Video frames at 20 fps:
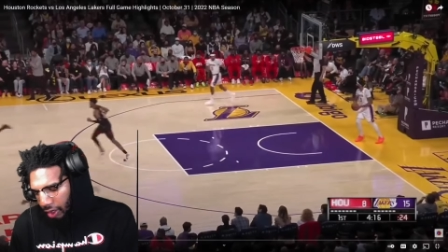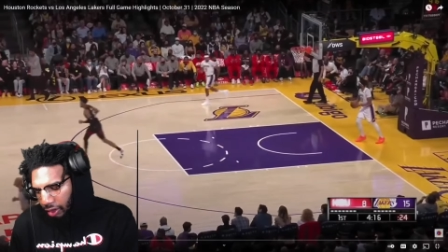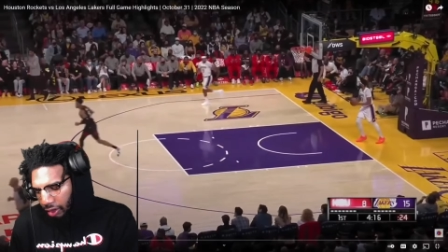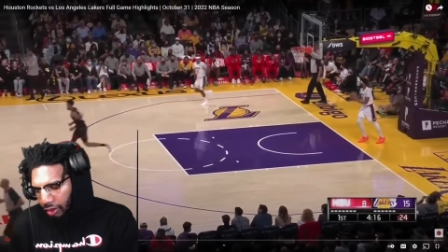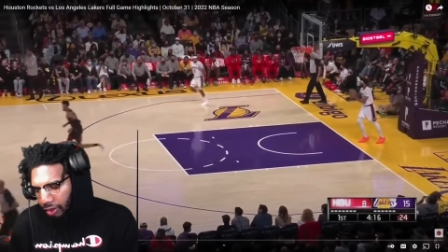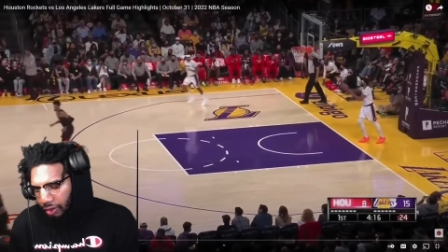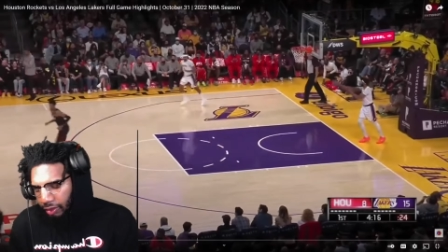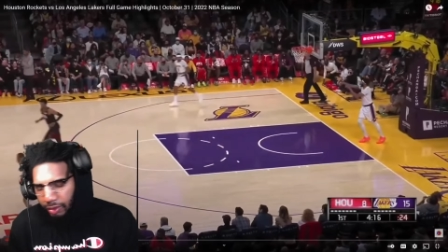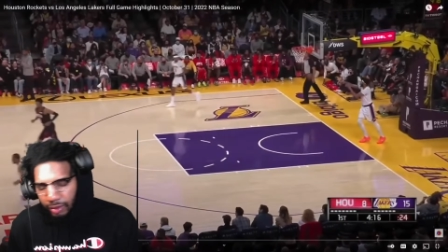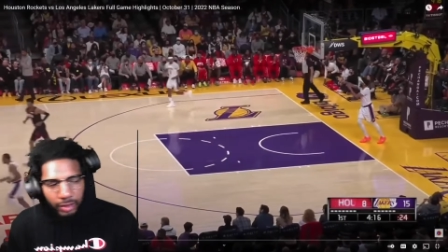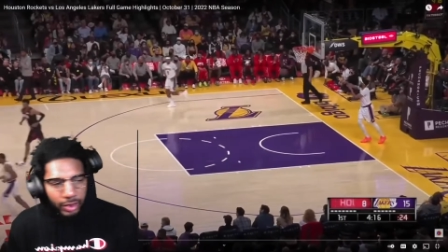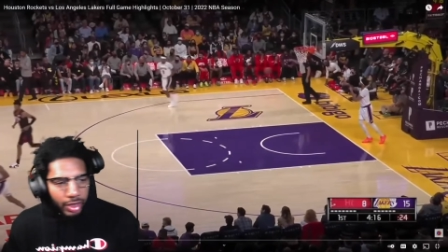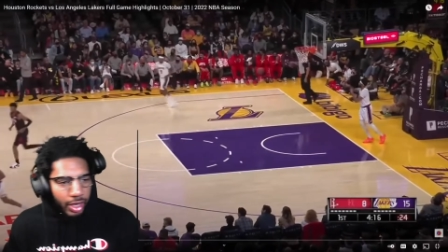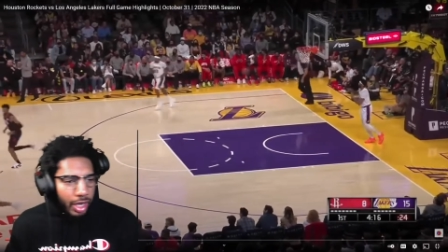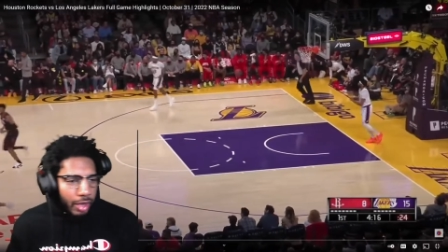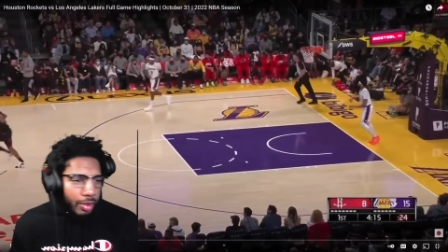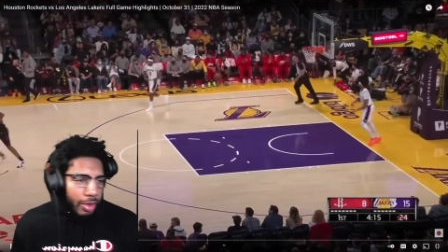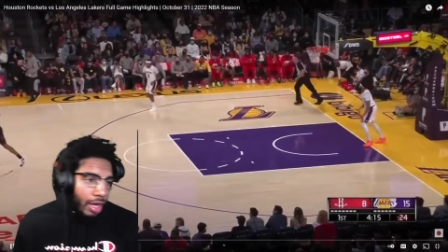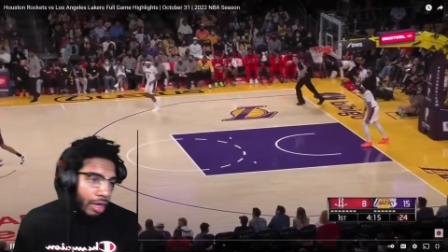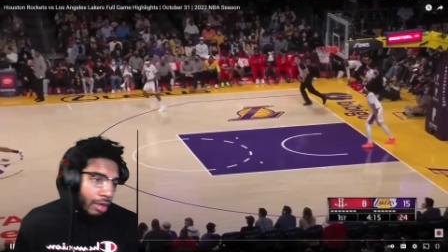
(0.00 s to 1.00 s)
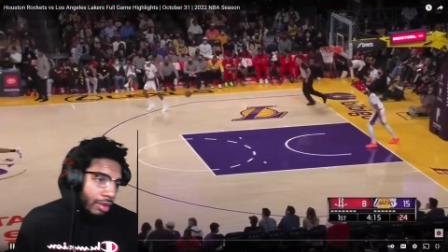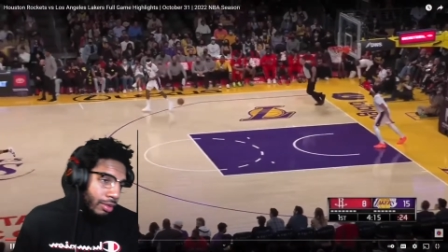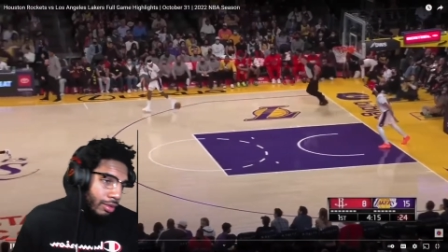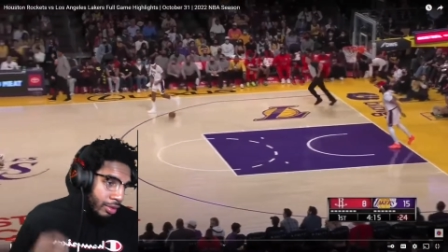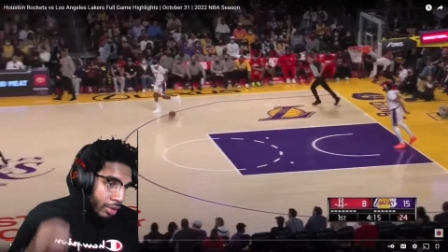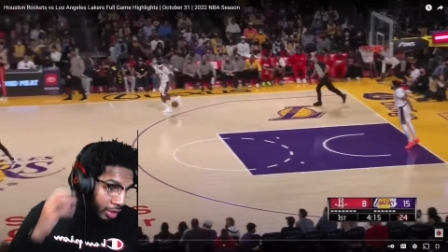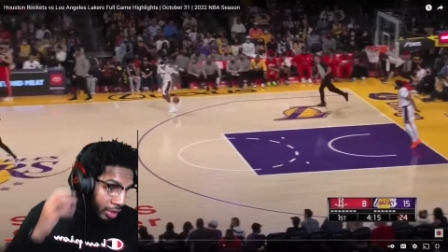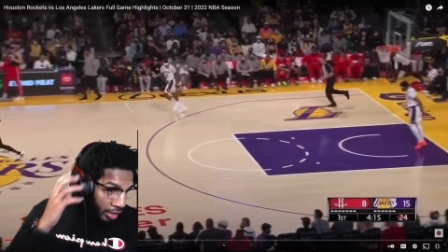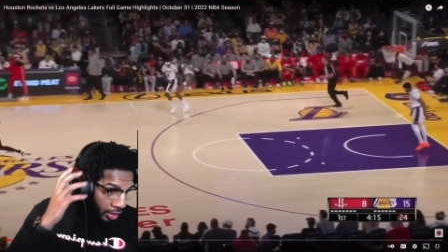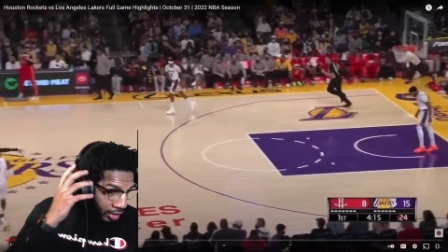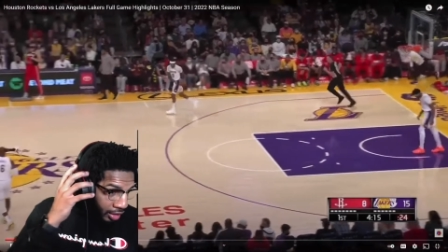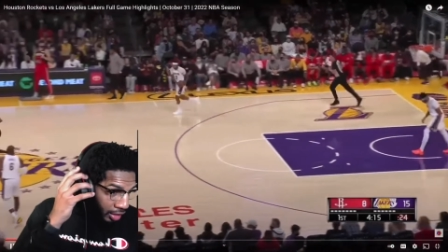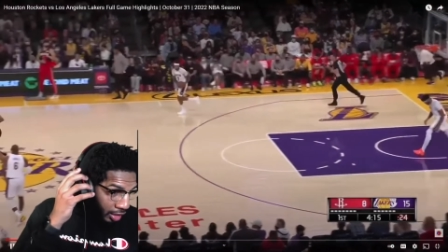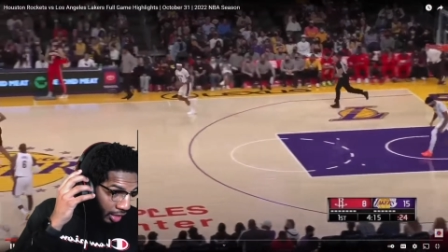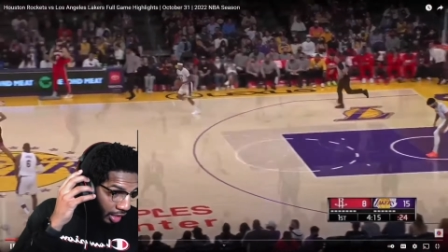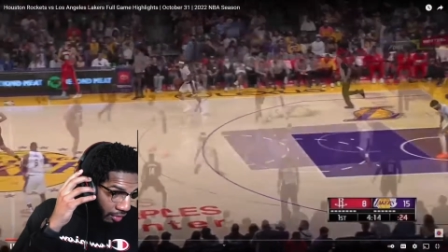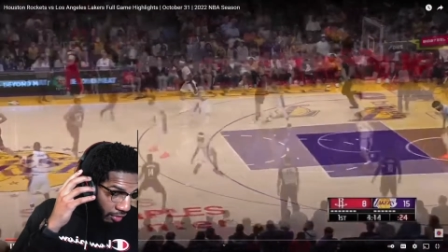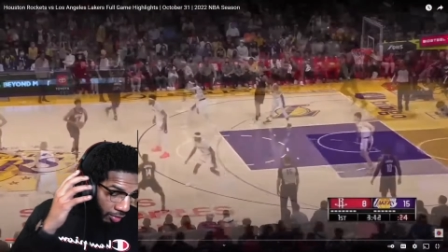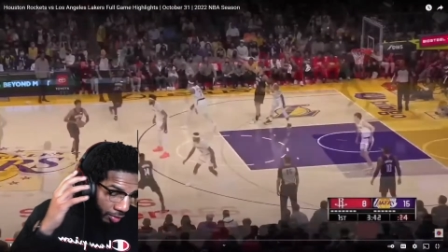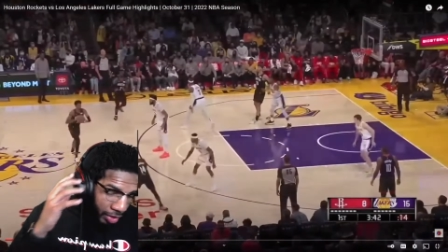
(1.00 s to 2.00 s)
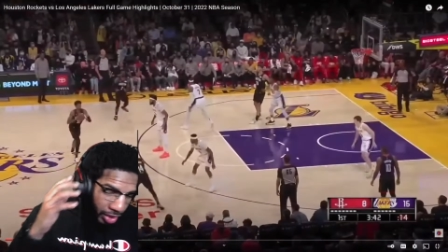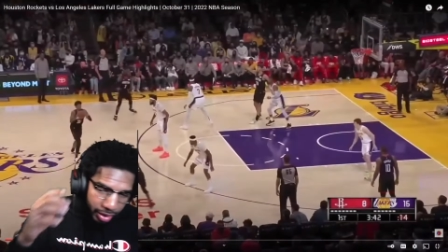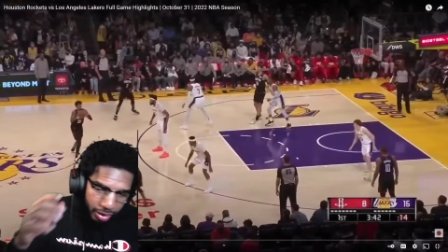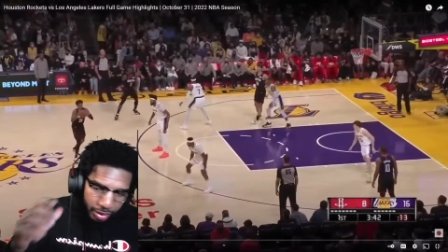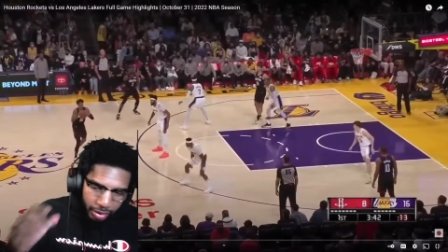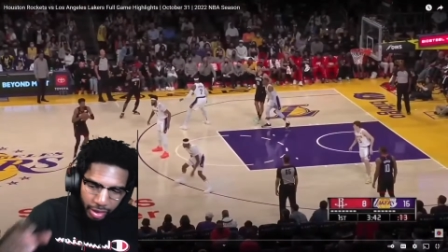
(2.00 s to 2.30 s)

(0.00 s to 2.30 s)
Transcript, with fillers: you. I'd be out. Everybody